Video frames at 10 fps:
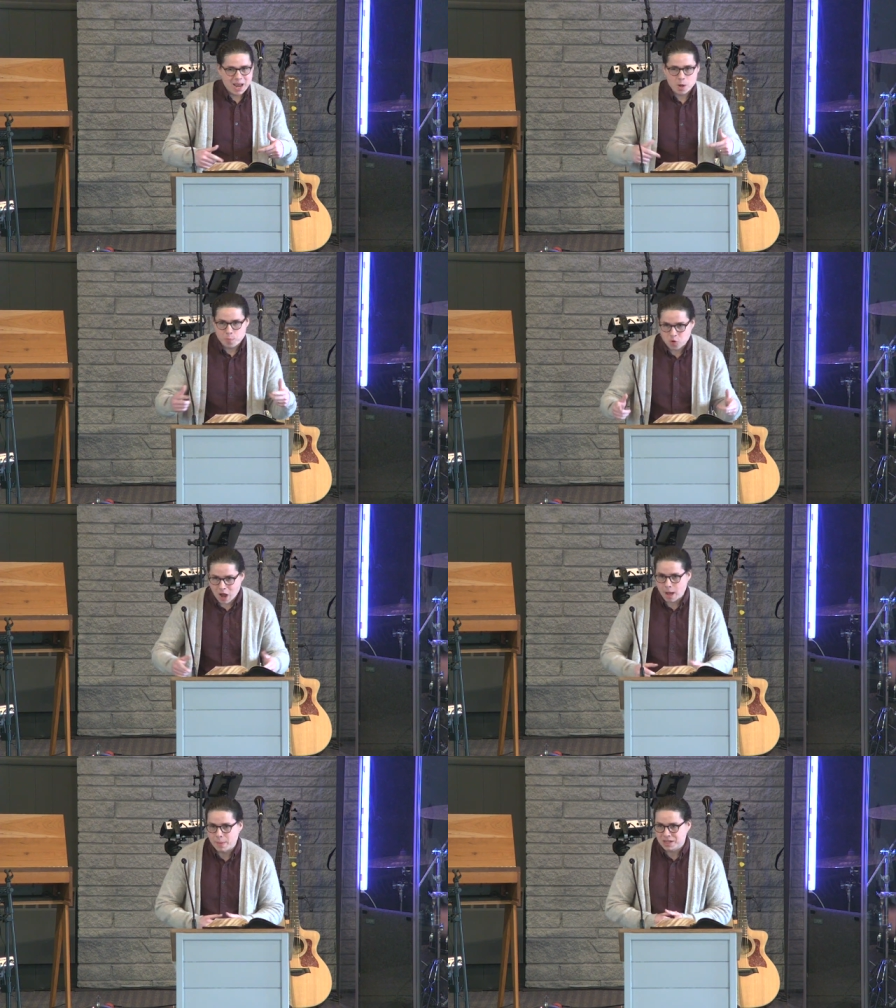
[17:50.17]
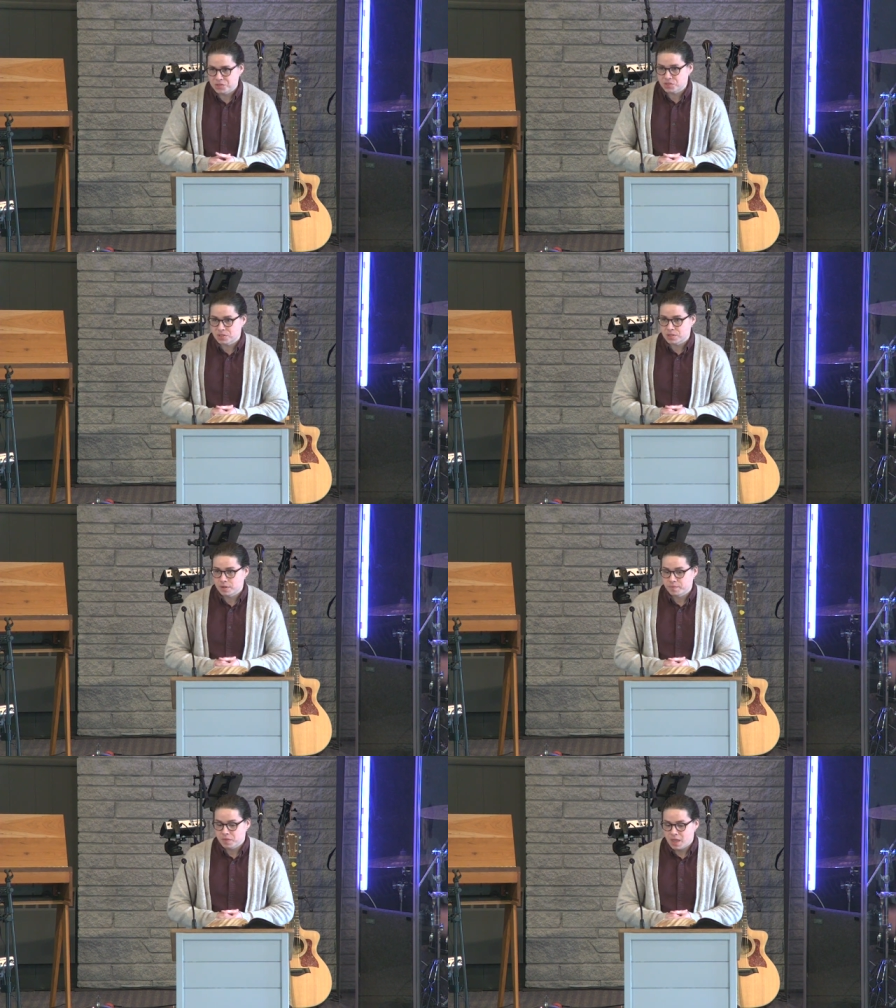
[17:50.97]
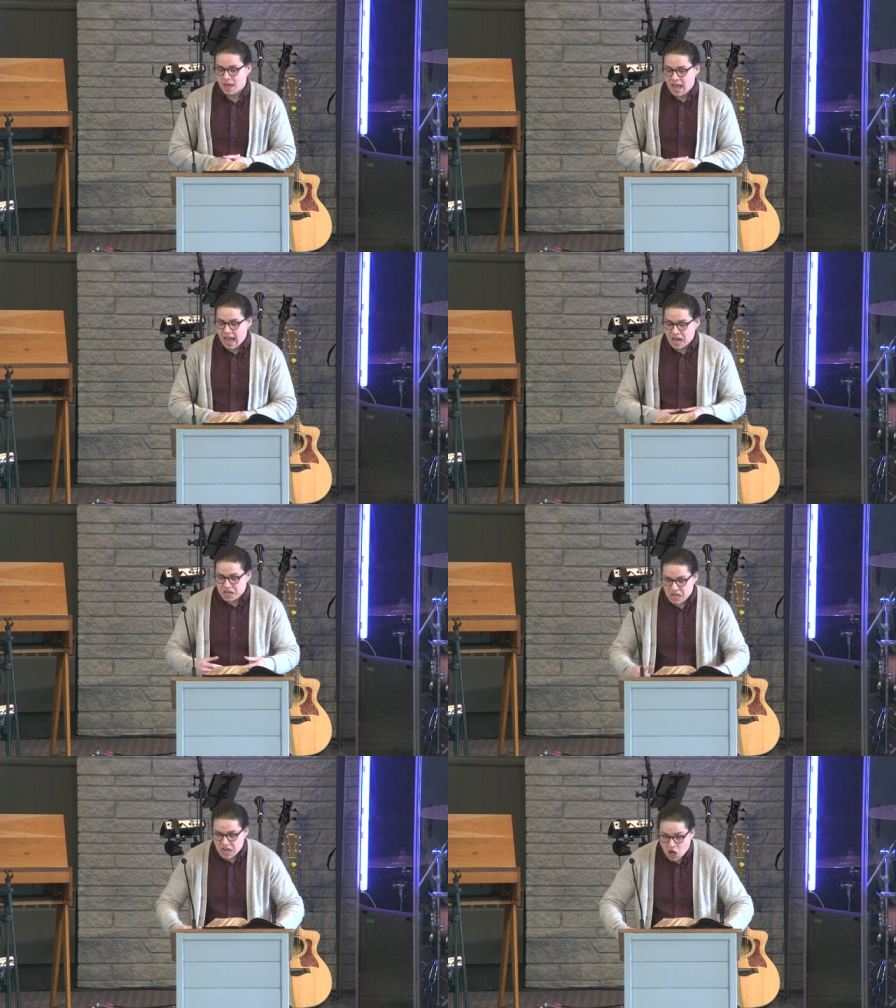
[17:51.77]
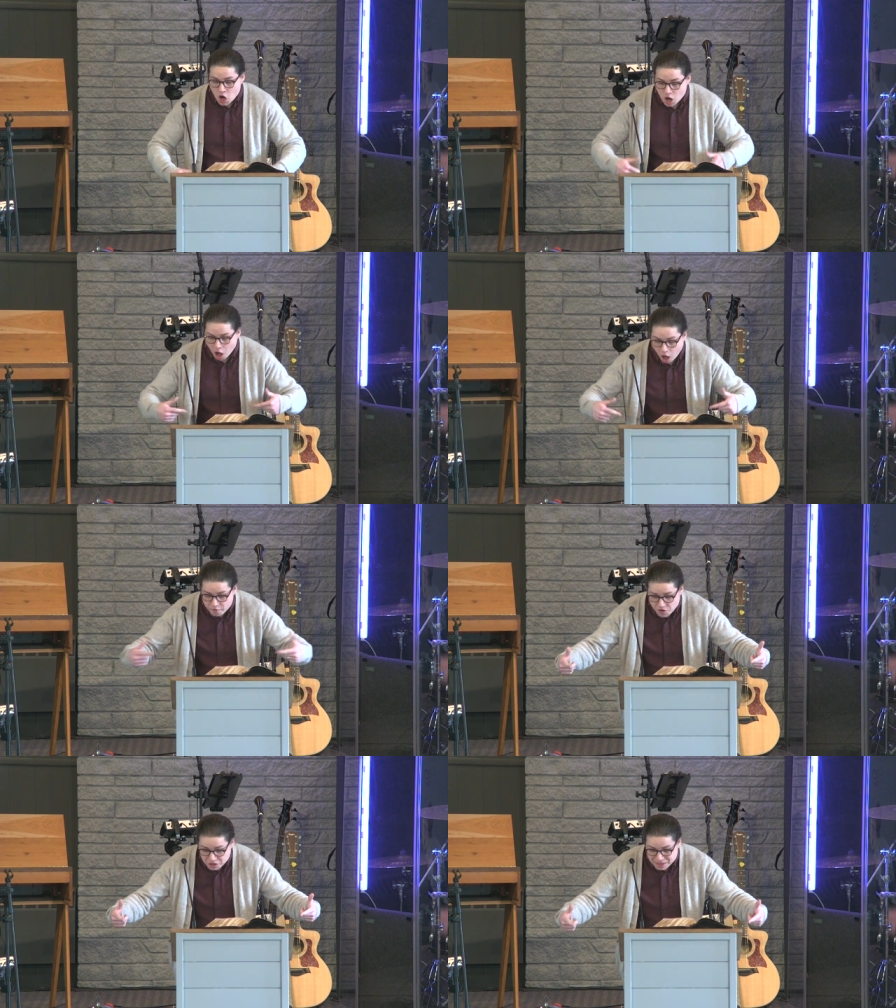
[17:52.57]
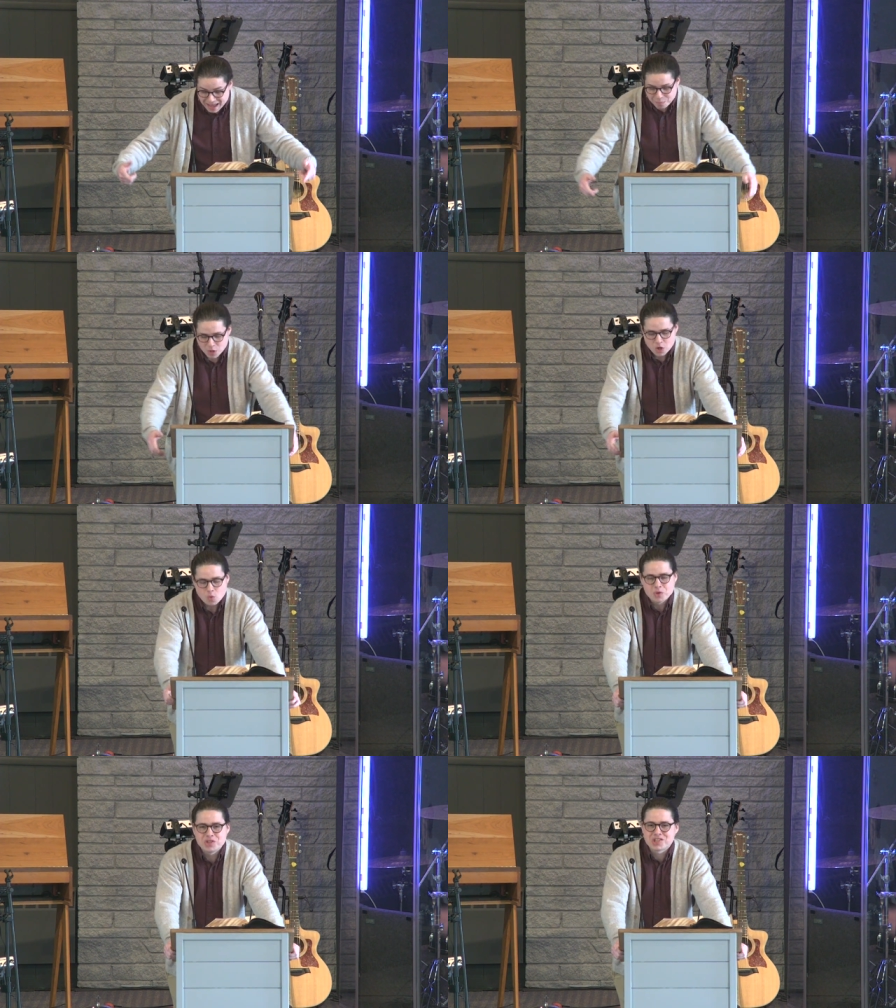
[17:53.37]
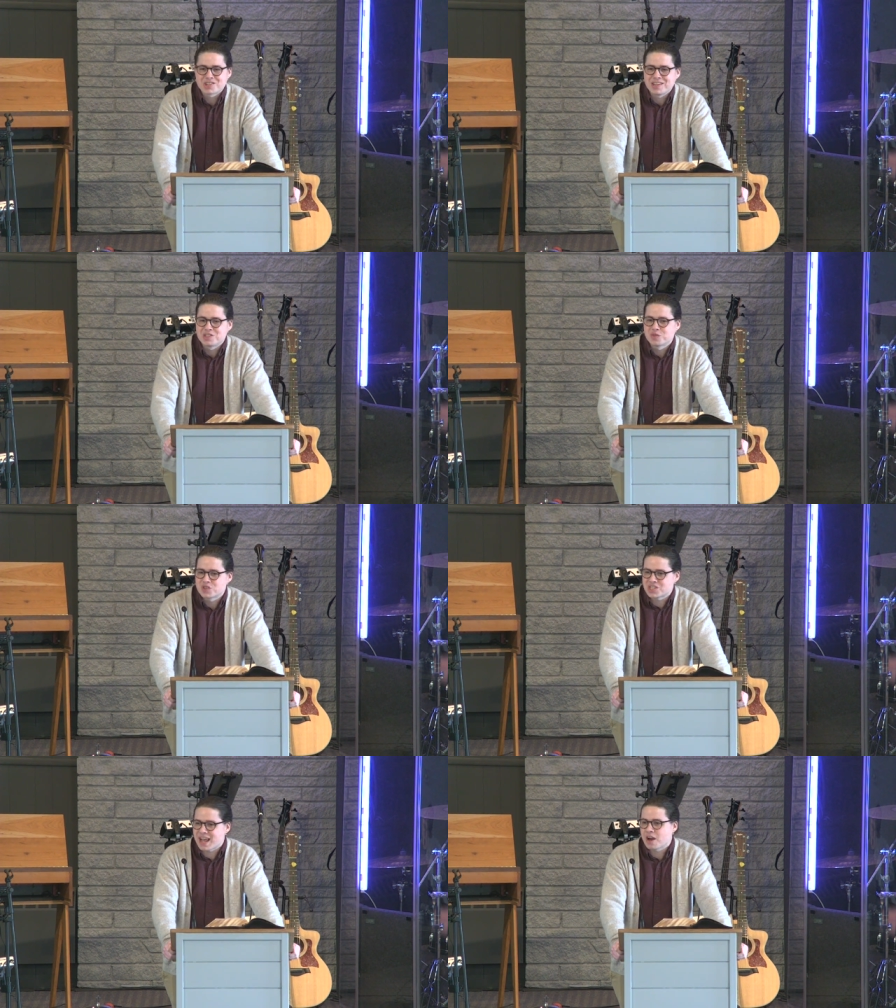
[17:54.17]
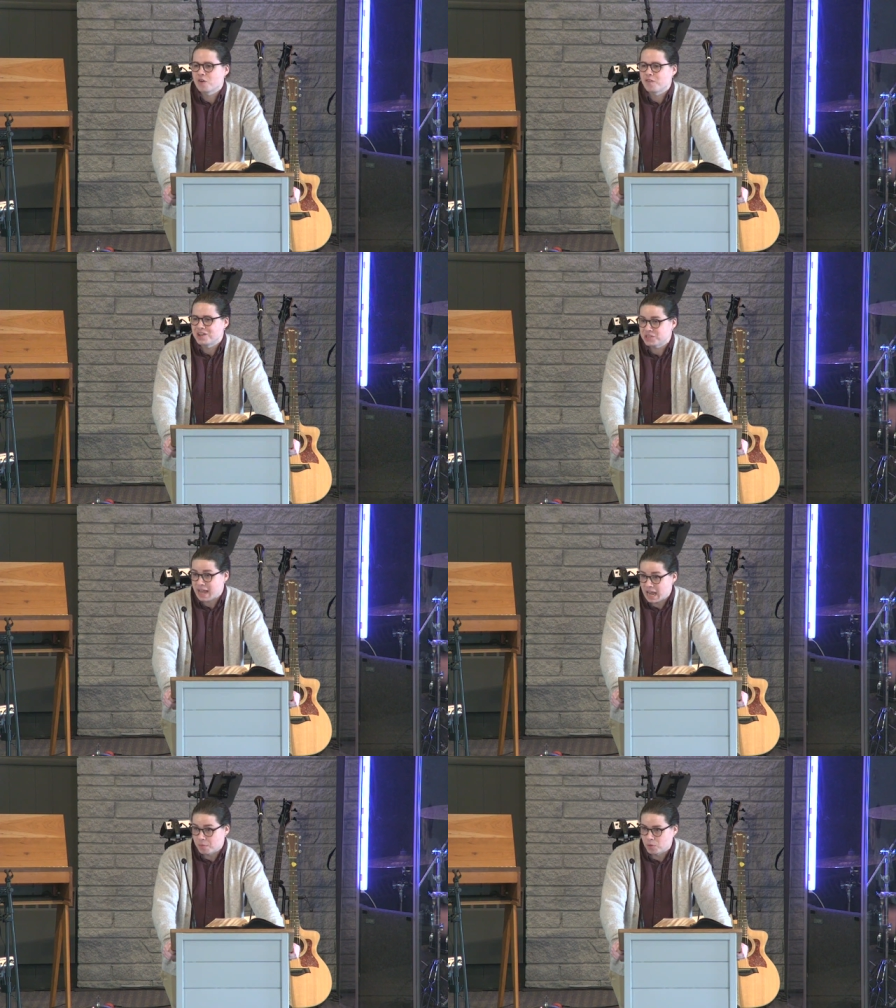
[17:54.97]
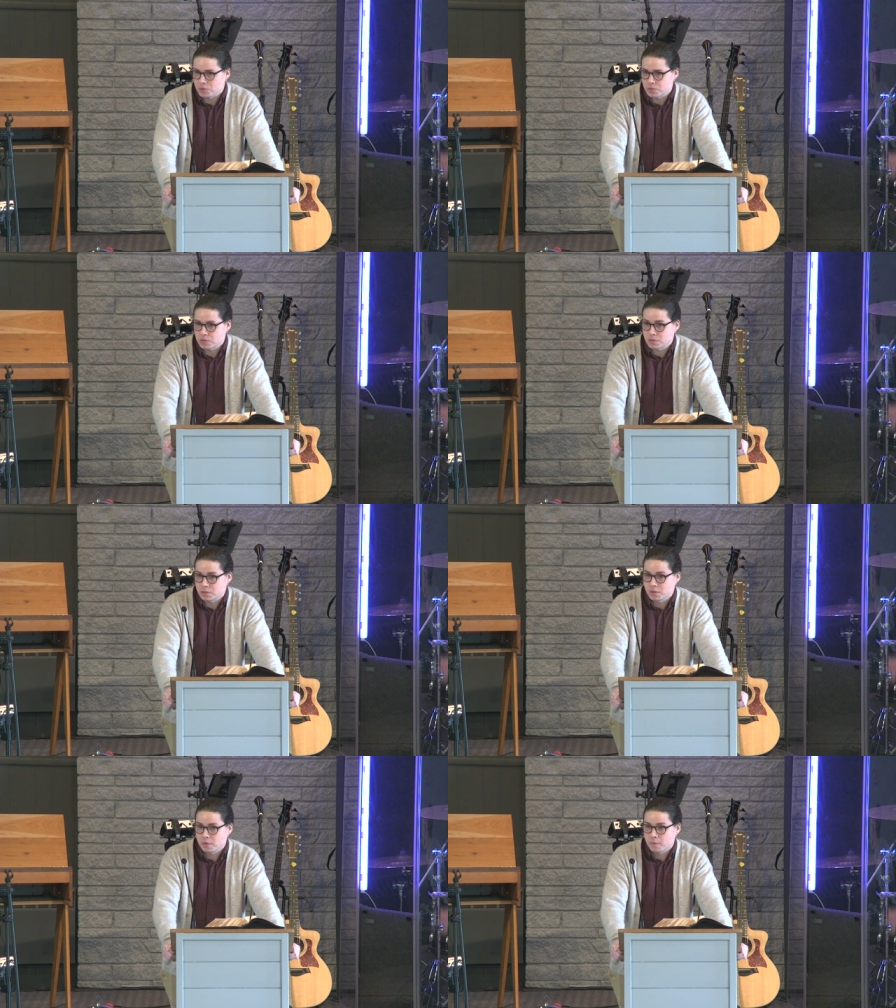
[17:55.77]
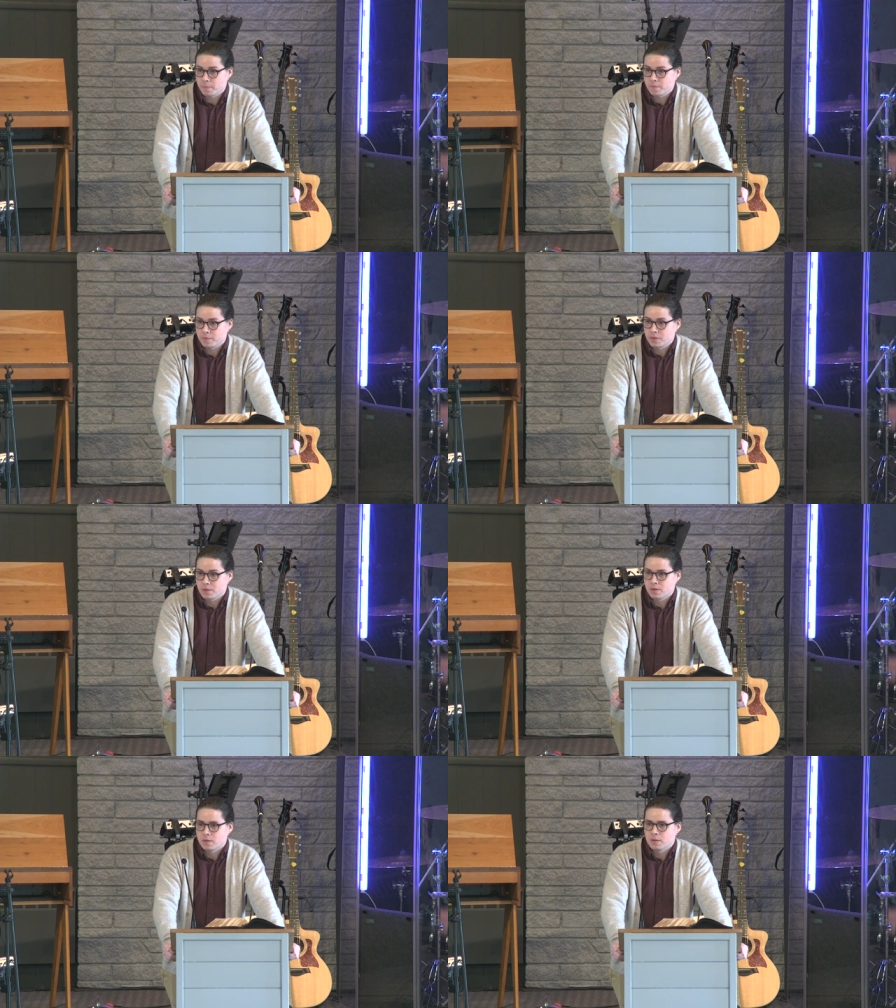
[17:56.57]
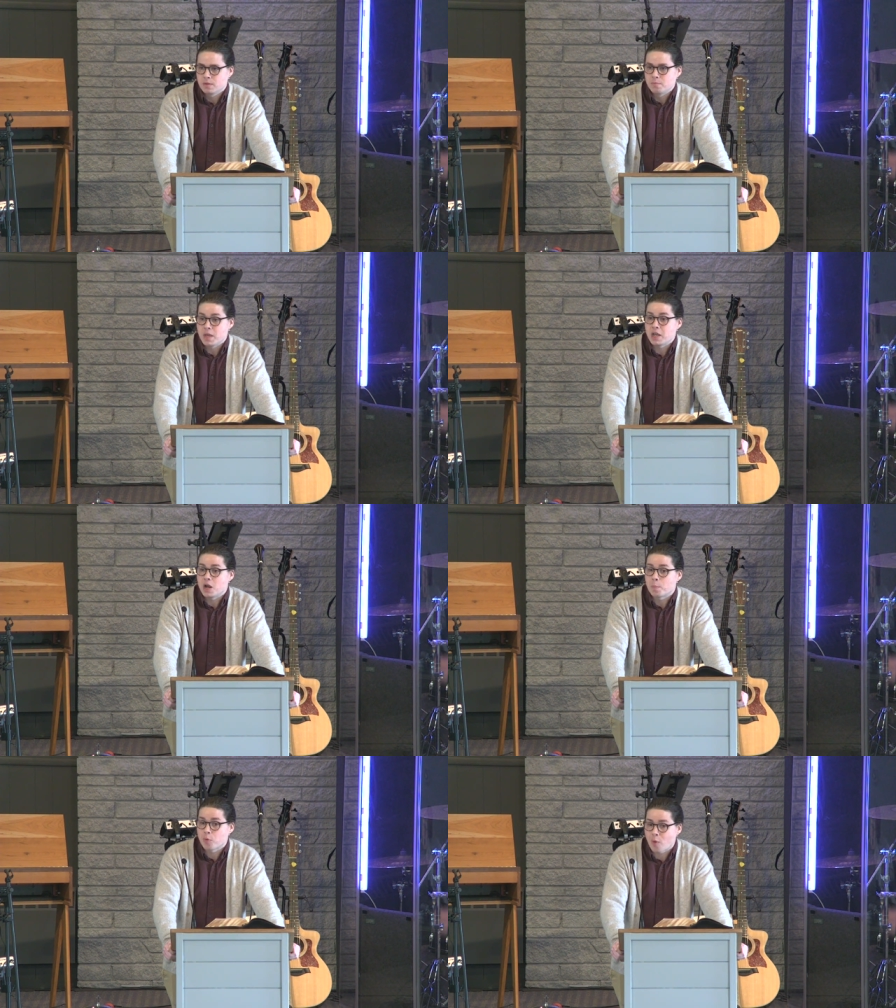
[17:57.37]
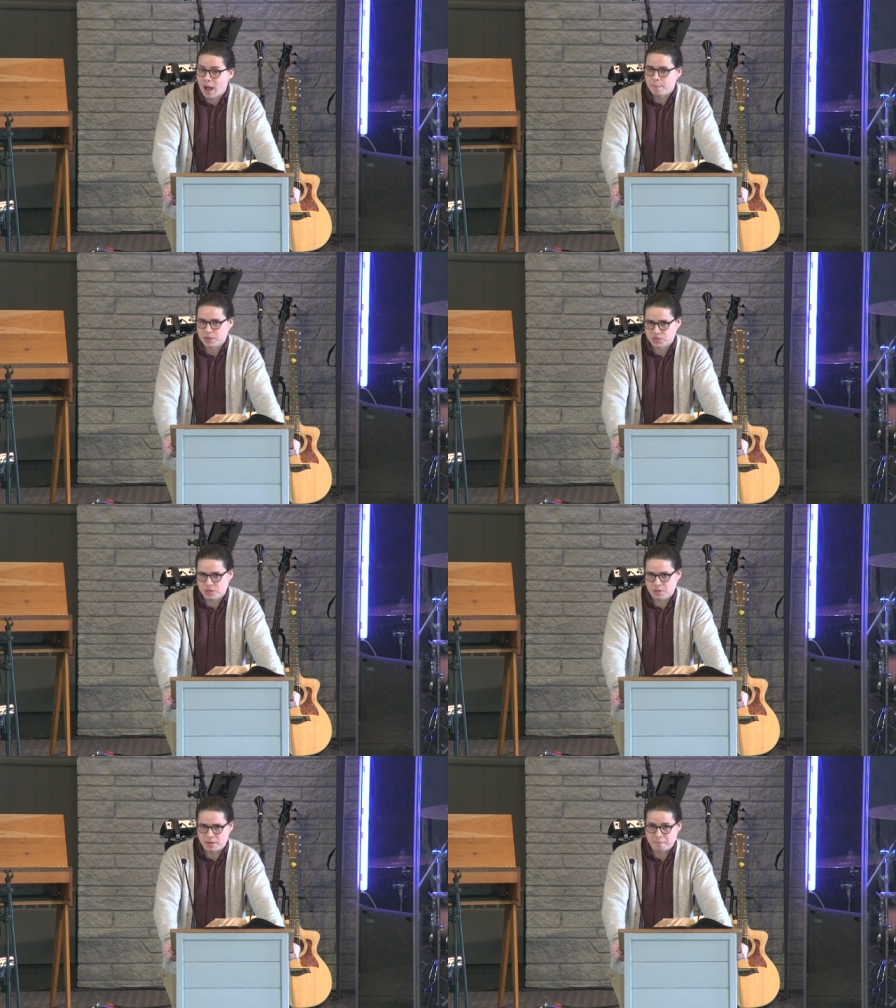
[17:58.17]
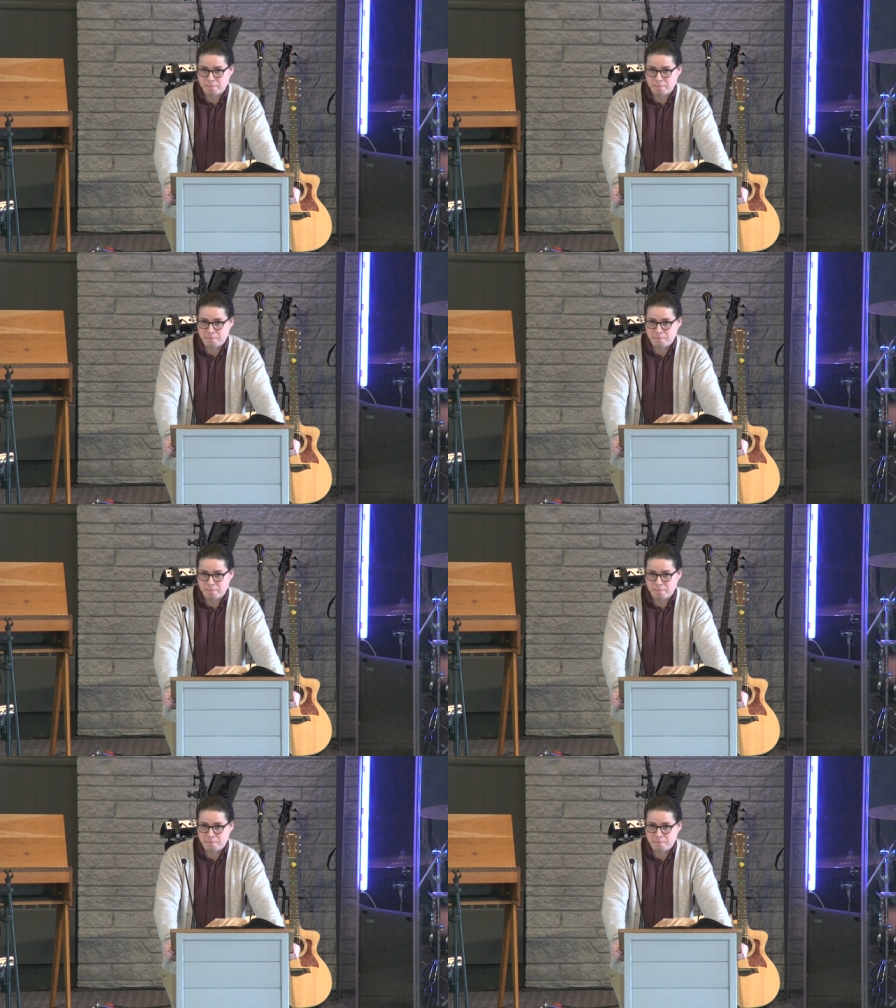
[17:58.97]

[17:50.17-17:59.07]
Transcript: a promise, and he covered them with the skins of sacrificed animals, making a promise to them.